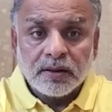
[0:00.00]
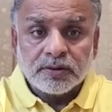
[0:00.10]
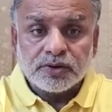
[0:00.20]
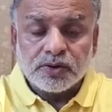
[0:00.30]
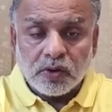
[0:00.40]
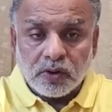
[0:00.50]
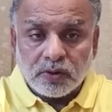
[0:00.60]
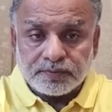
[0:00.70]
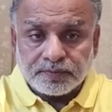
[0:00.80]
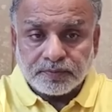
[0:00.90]

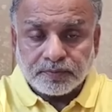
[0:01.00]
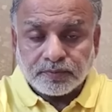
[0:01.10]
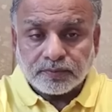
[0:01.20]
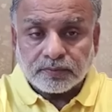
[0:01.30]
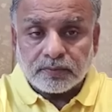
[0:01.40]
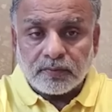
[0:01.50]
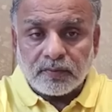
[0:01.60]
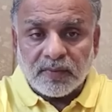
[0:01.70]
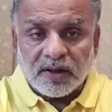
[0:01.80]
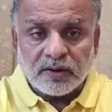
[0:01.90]
So,
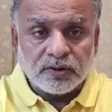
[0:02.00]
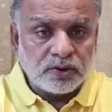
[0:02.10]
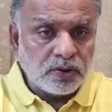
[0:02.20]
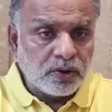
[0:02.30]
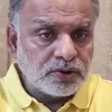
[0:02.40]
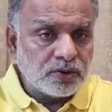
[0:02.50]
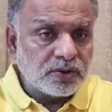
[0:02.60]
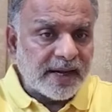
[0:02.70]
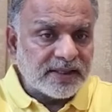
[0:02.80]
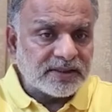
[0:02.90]
those who
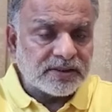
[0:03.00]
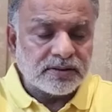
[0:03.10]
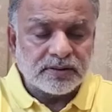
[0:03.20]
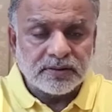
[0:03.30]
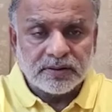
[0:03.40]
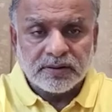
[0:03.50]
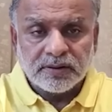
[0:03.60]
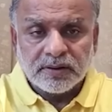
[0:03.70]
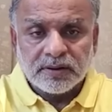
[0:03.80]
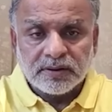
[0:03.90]
get
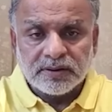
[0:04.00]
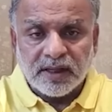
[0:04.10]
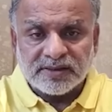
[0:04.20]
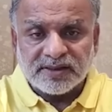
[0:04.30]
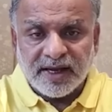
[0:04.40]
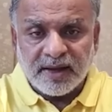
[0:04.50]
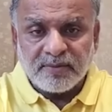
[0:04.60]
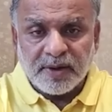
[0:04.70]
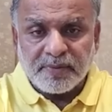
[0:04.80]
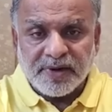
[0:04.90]
the same
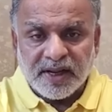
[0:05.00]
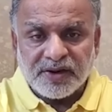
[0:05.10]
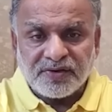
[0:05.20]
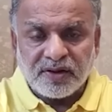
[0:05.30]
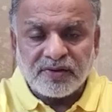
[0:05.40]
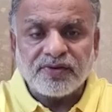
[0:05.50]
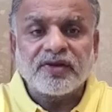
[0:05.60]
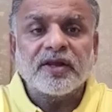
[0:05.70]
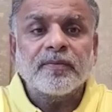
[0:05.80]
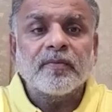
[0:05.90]
repetitions
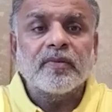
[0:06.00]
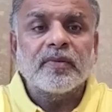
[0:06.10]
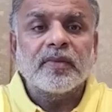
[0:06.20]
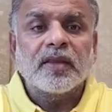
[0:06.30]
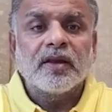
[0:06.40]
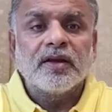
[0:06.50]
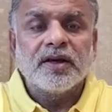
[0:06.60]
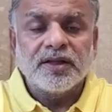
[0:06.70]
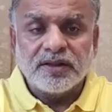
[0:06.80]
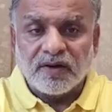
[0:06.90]

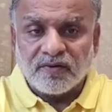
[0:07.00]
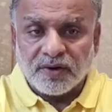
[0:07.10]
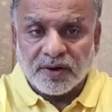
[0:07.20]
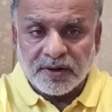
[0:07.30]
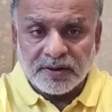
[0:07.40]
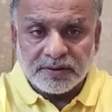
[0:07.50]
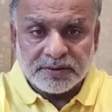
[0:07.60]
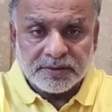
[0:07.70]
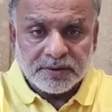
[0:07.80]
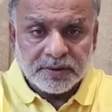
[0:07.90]
in the world,
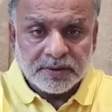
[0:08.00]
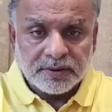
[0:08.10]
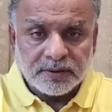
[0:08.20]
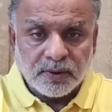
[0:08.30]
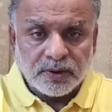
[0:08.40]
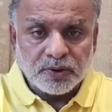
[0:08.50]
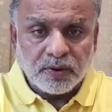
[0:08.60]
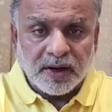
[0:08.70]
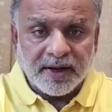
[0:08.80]
those who are